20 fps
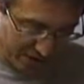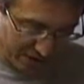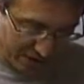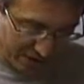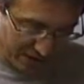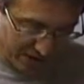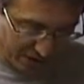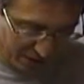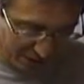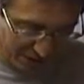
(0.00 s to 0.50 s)

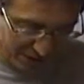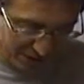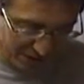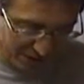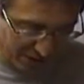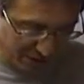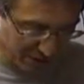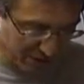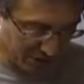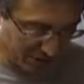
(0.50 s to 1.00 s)
and us
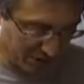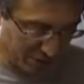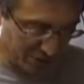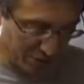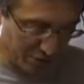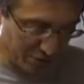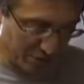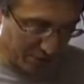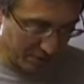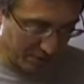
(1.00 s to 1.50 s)
secular
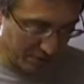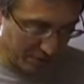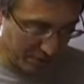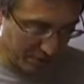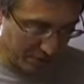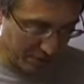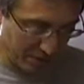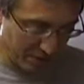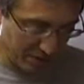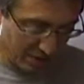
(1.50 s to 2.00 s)

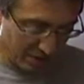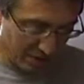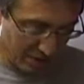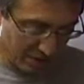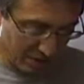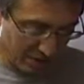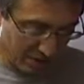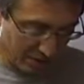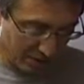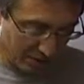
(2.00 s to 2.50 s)
humanist
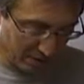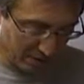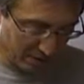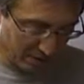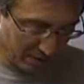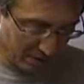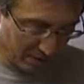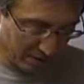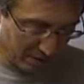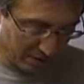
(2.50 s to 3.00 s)

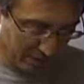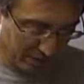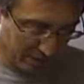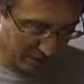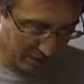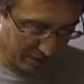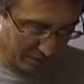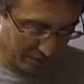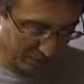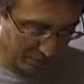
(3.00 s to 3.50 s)
uh,